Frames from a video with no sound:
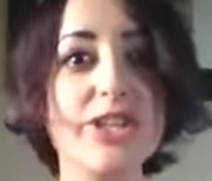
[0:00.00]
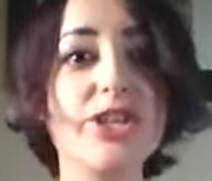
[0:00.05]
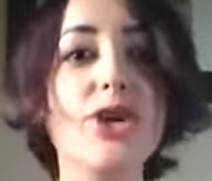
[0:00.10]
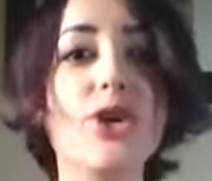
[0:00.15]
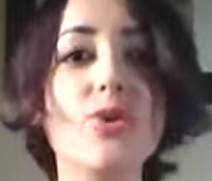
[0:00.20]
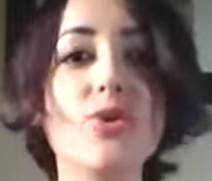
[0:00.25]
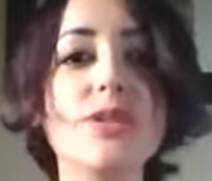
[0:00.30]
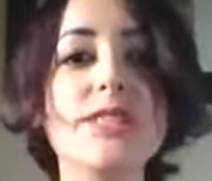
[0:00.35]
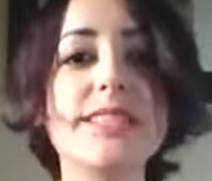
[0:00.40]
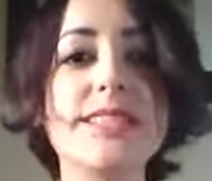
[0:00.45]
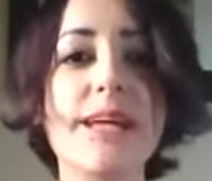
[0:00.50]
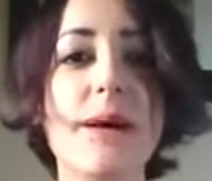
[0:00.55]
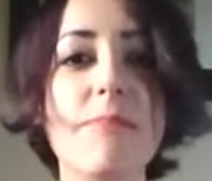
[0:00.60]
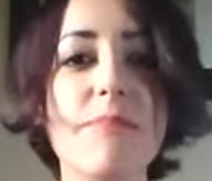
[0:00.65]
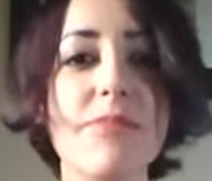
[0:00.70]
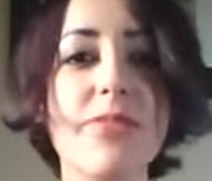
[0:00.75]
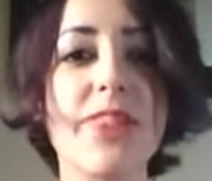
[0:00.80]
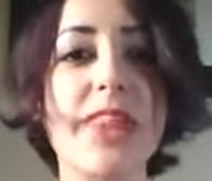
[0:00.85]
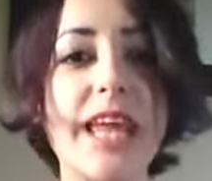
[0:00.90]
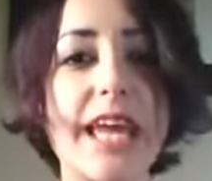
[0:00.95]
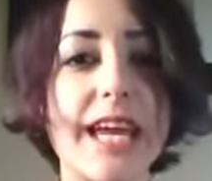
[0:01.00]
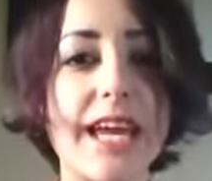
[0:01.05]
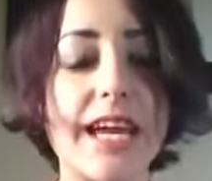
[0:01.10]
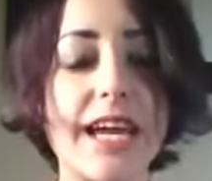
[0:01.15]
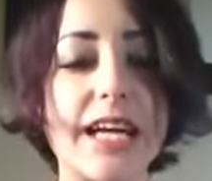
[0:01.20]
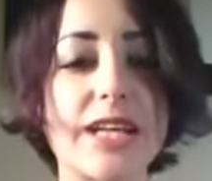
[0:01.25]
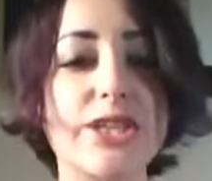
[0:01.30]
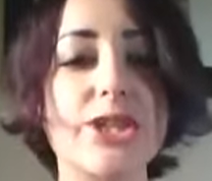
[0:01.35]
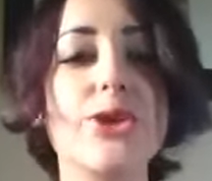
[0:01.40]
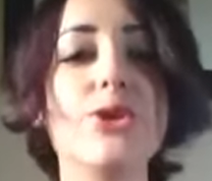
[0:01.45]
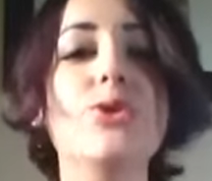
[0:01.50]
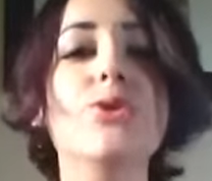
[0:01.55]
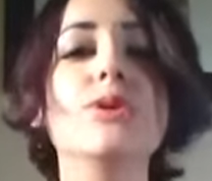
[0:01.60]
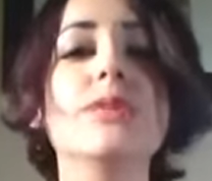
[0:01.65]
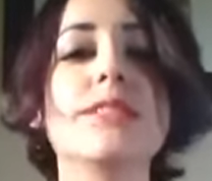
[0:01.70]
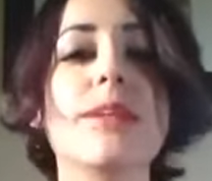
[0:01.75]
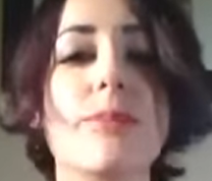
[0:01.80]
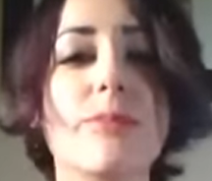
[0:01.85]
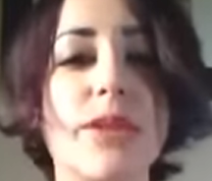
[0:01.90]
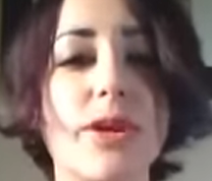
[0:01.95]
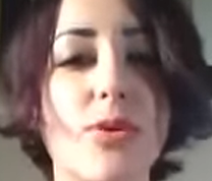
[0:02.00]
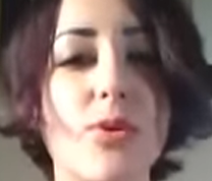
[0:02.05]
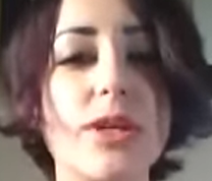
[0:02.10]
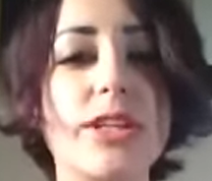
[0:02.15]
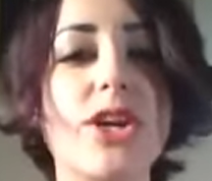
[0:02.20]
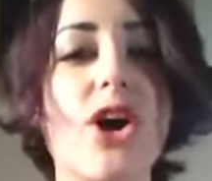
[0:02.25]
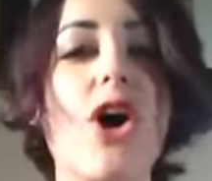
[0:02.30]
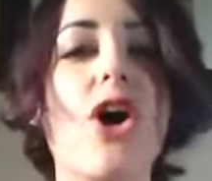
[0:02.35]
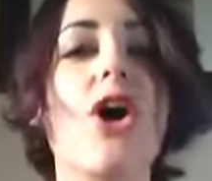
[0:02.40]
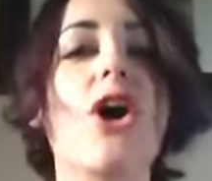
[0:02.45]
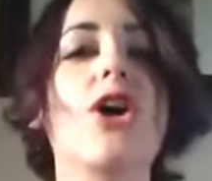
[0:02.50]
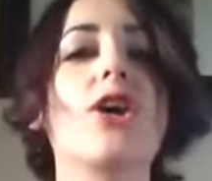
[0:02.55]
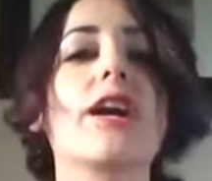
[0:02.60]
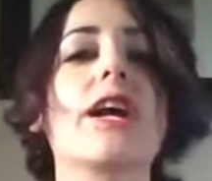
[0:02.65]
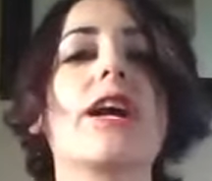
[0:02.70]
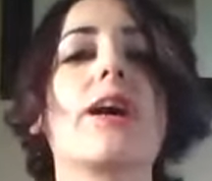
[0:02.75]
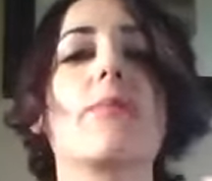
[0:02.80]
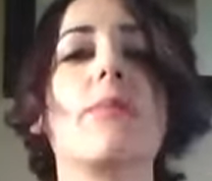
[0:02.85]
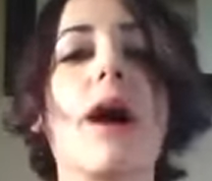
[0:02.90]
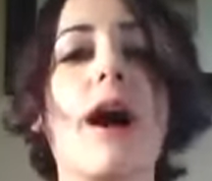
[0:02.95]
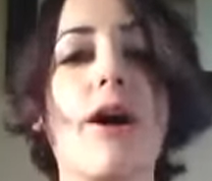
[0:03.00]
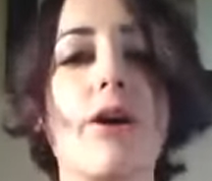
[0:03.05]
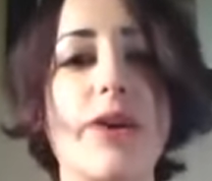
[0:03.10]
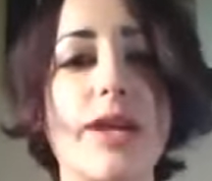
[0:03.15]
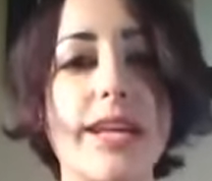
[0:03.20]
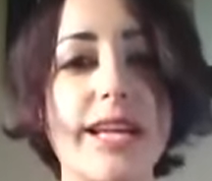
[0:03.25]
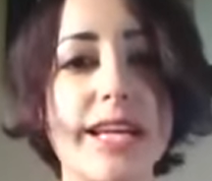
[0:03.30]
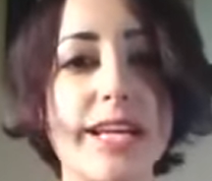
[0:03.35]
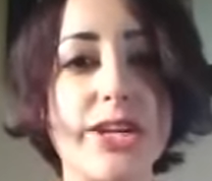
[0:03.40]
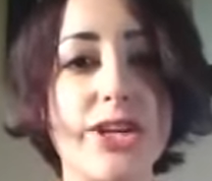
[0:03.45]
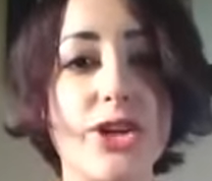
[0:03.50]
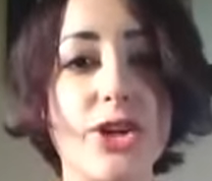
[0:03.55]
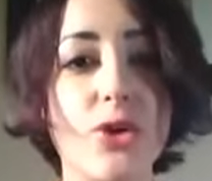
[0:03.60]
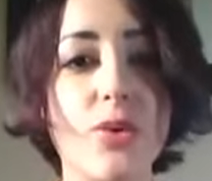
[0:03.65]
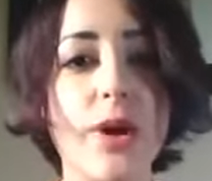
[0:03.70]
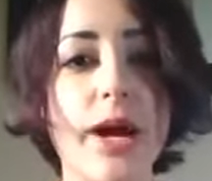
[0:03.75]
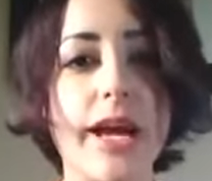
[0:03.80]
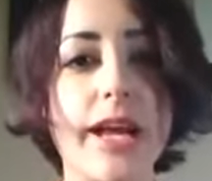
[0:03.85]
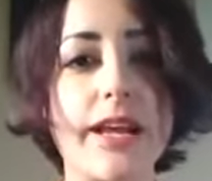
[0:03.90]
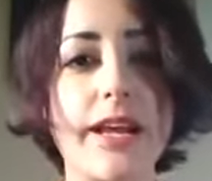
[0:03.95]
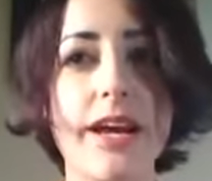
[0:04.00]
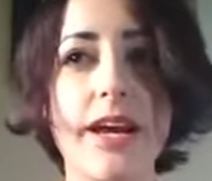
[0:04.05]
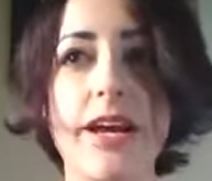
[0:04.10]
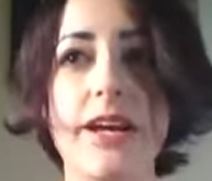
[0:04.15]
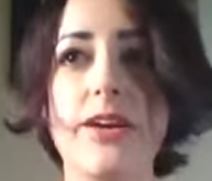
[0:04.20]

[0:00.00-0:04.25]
Do something. Do something. Quit talking about it and do it.